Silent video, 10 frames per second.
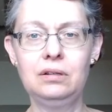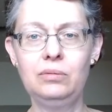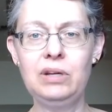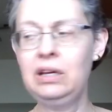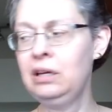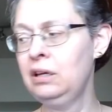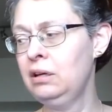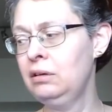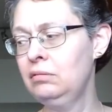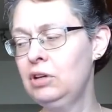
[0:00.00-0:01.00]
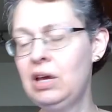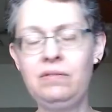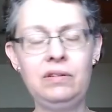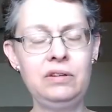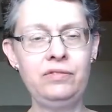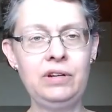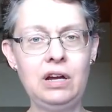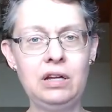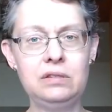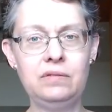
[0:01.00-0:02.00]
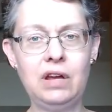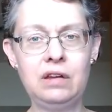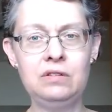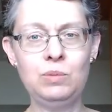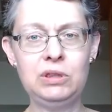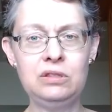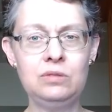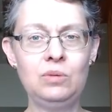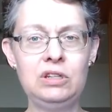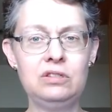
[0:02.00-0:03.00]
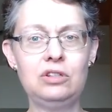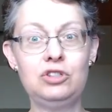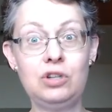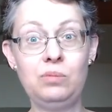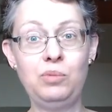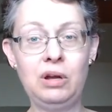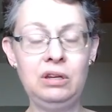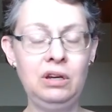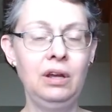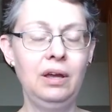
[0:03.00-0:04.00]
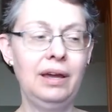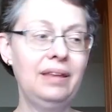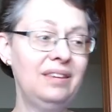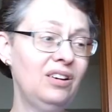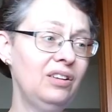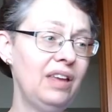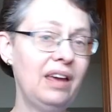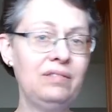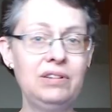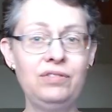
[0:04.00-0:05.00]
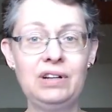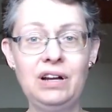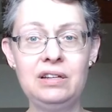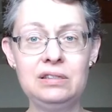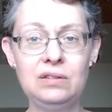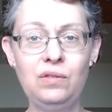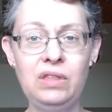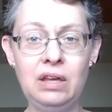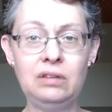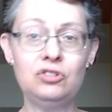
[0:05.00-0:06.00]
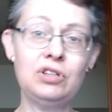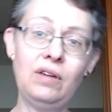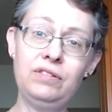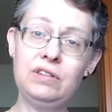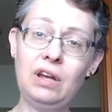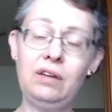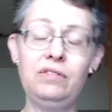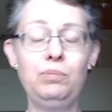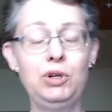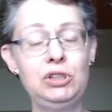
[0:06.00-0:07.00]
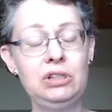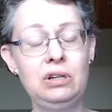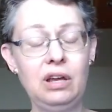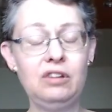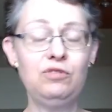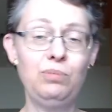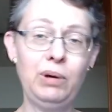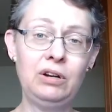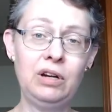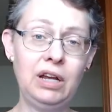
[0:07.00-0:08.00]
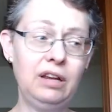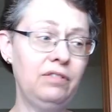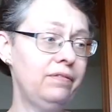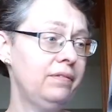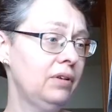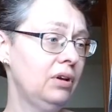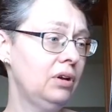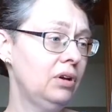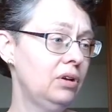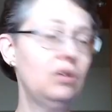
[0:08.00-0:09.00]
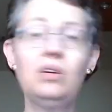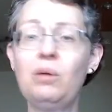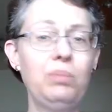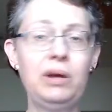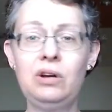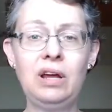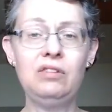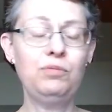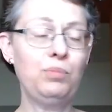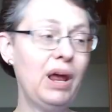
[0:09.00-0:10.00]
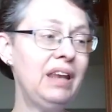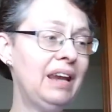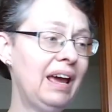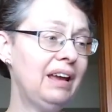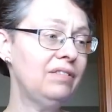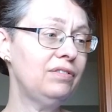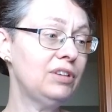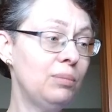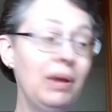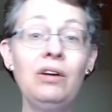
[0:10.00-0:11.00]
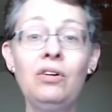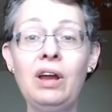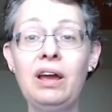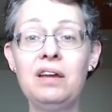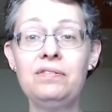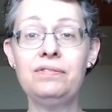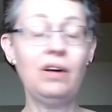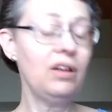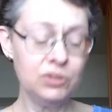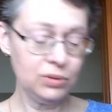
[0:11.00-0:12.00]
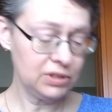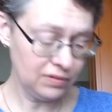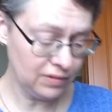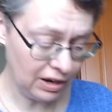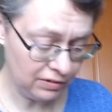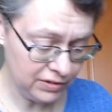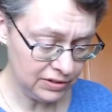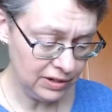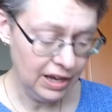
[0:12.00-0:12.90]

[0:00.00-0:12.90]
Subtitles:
You have different kinds of knives, but this one is a sharp one. And there are a lot of different kinds of these. Chef's knife, butcher knife, butter knife, no, not butter knife, bread knife, tomato knife, all sorts of knives.